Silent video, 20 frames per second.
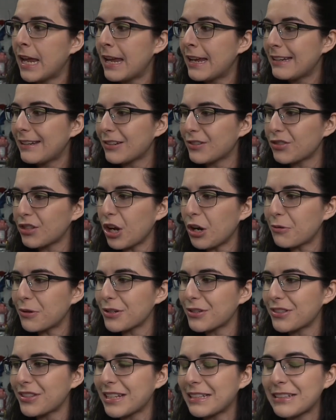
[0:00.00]
Now, Star Wars
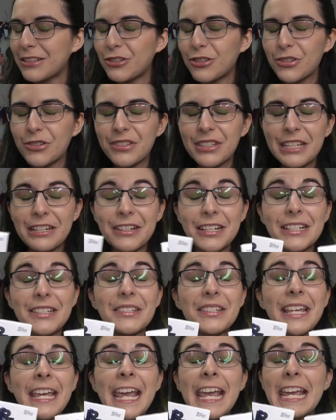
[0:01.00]
Signature Series
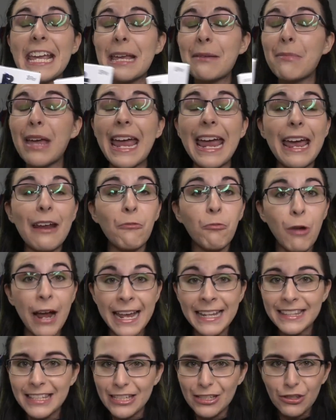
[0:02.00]
came and
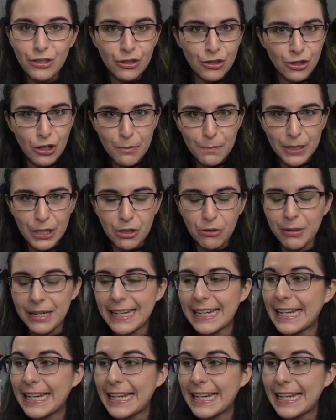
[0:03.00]
went super quick.